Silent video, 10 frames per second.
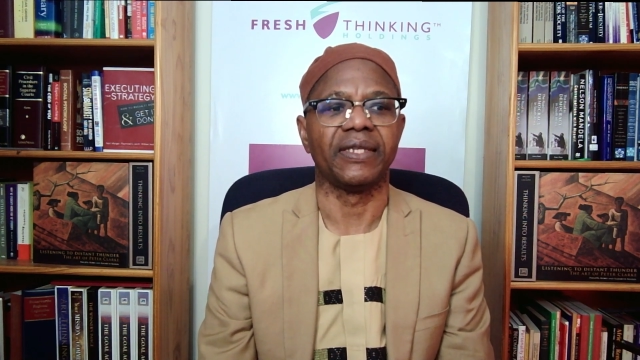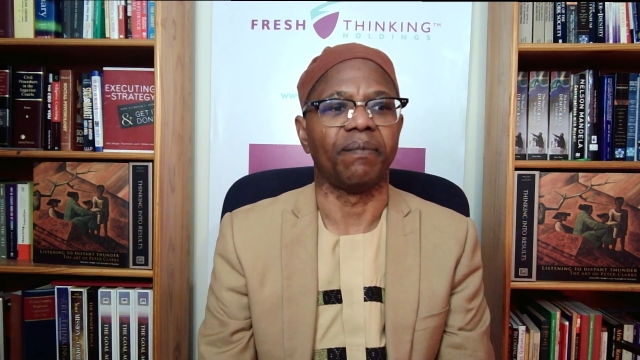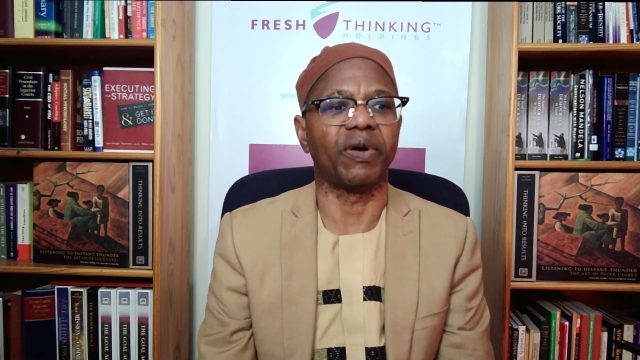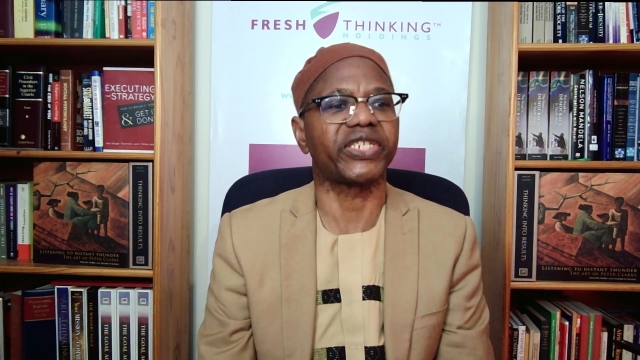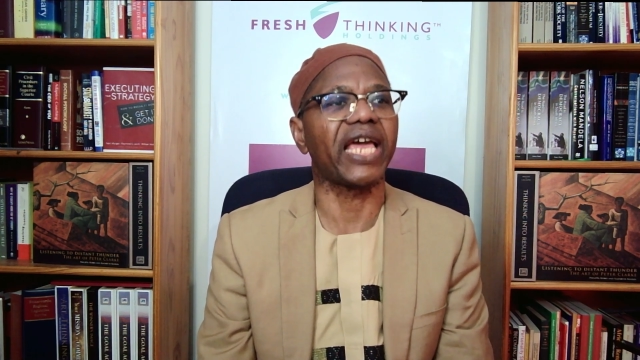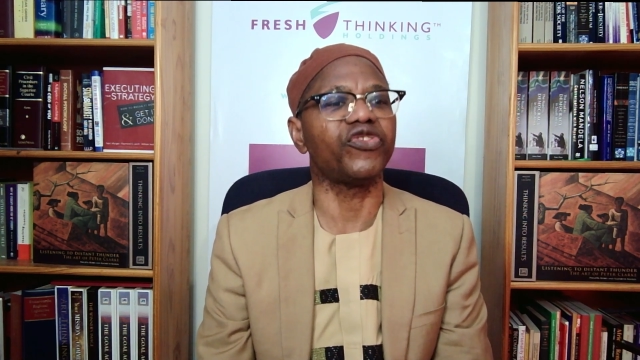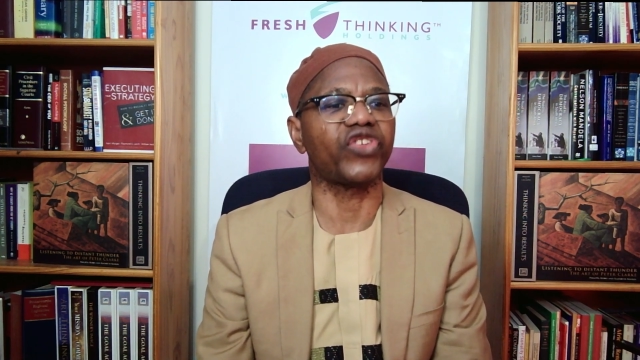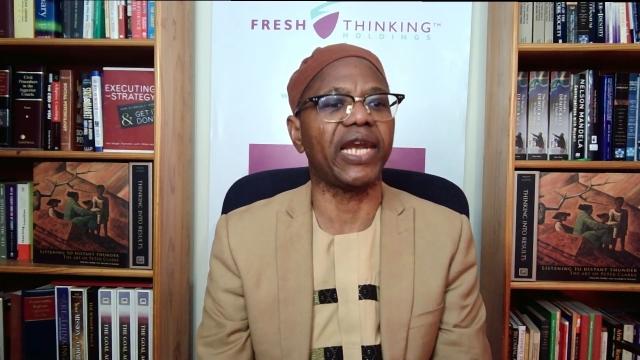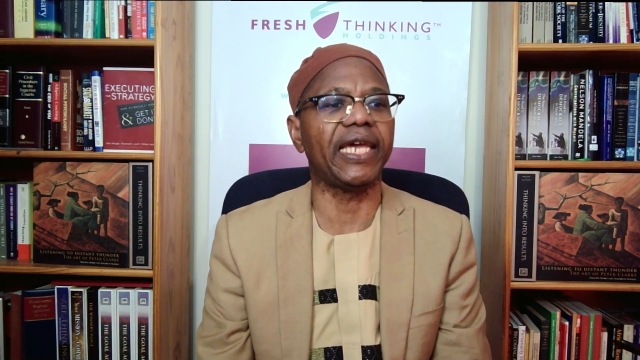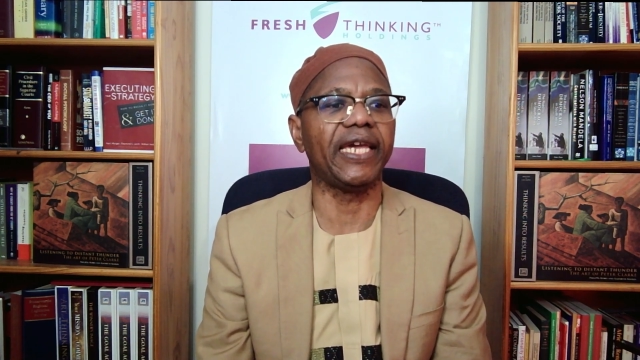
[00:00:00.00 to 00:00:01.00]

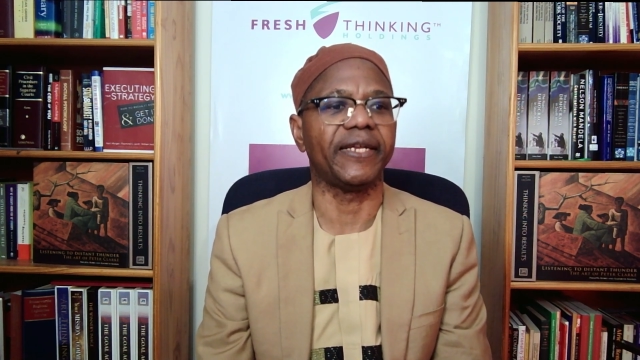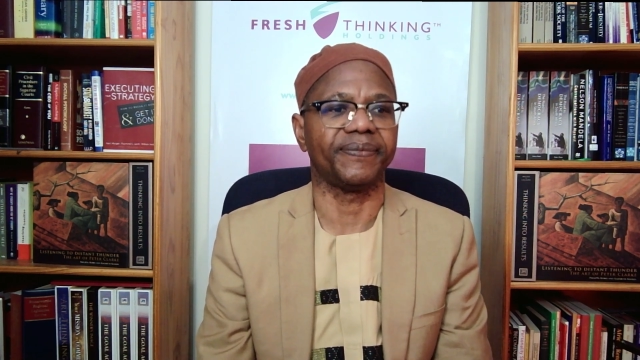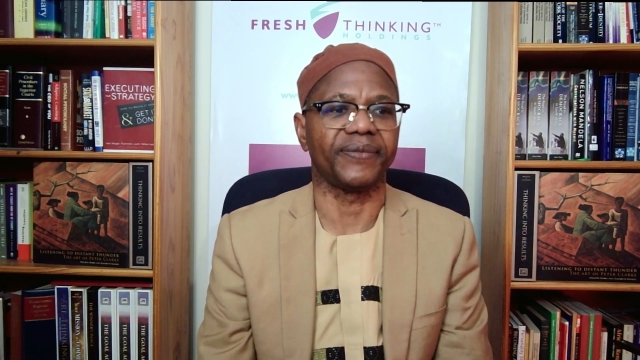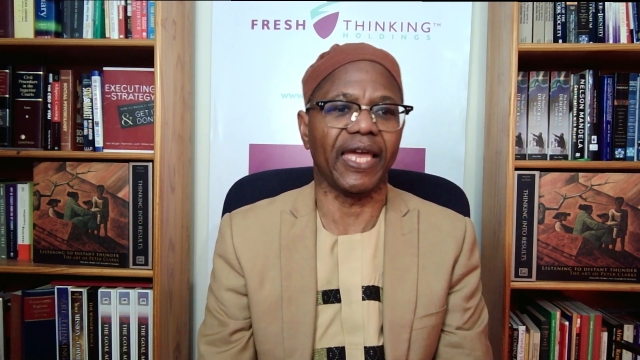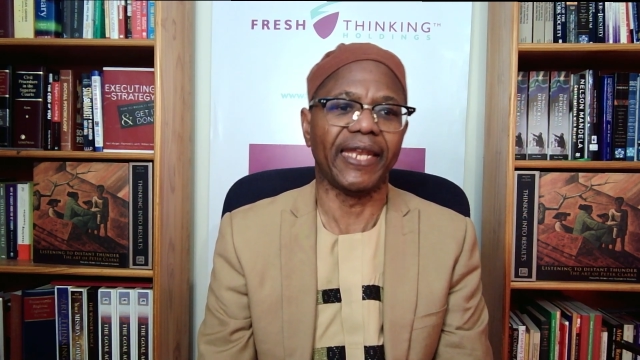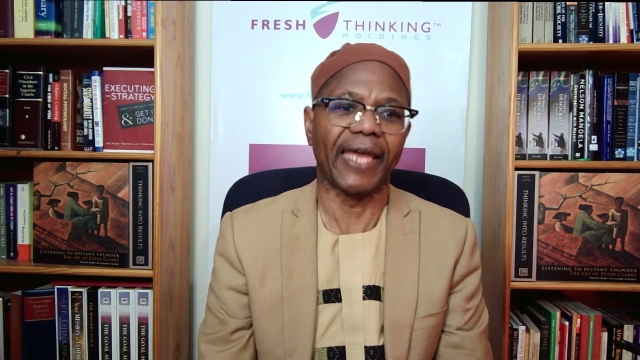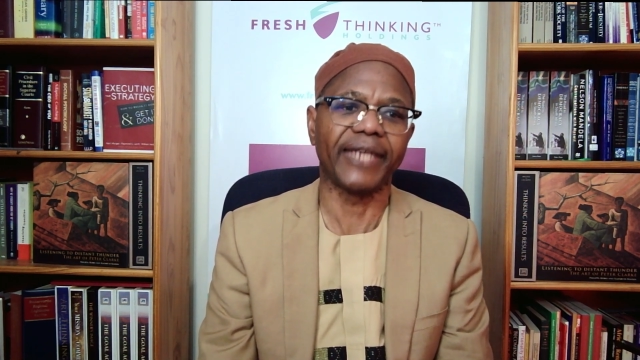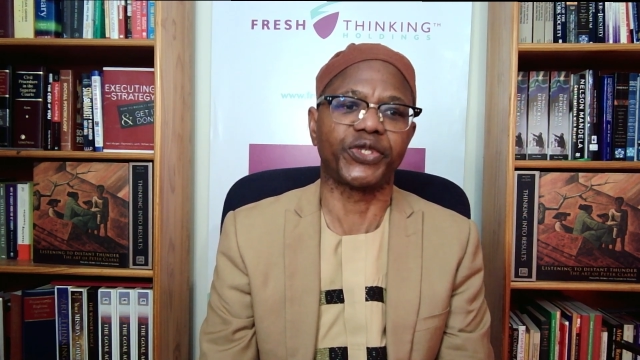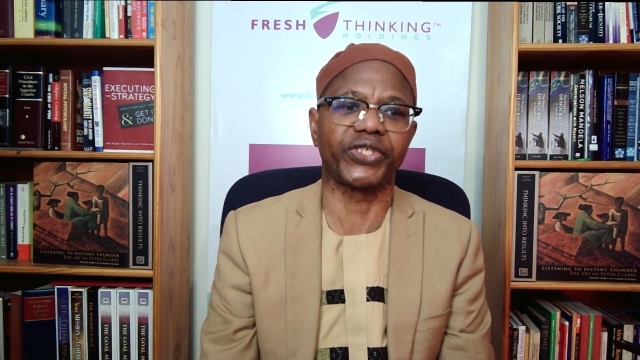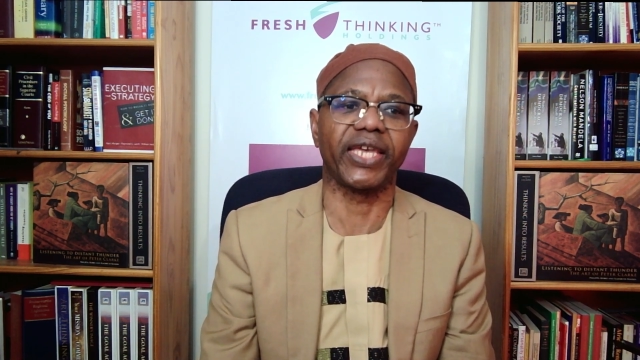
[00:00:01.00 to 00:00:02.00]
potentially
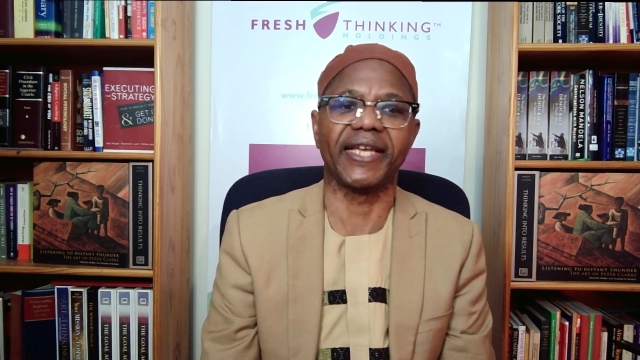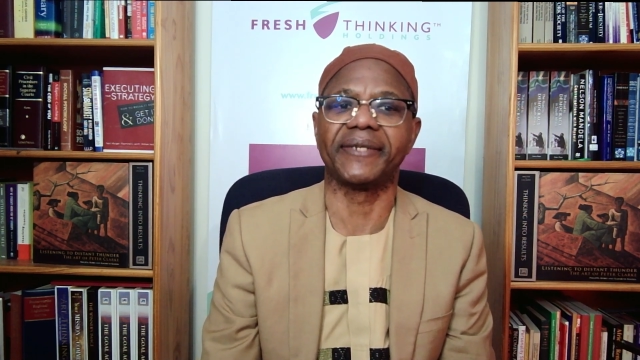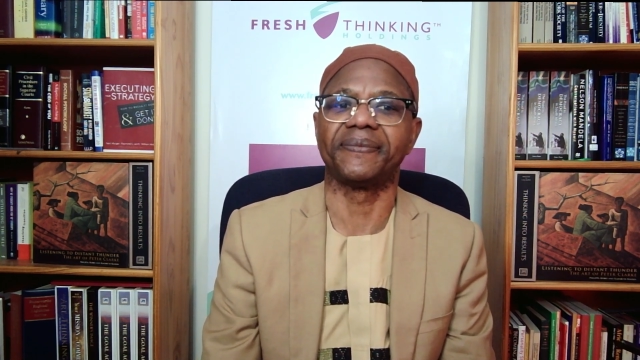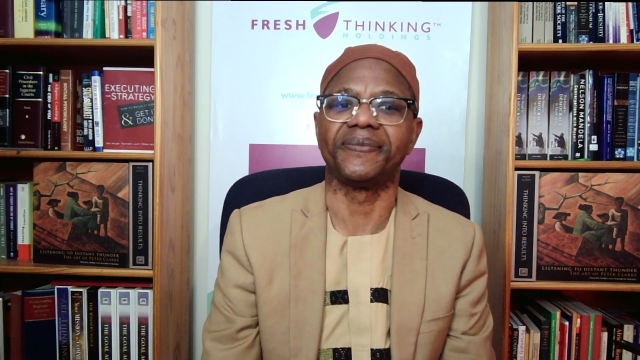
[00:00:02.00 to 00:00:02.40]
enhancing